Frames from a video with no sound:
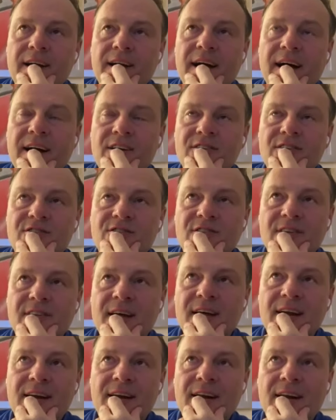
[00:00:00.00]
I, I could see
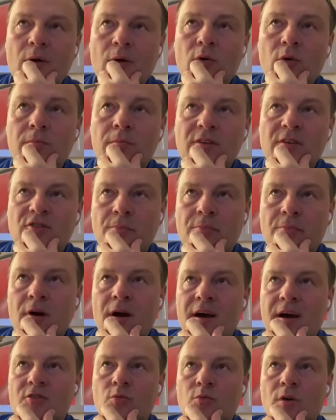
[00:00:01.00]
that, and I wouldn't be surprised.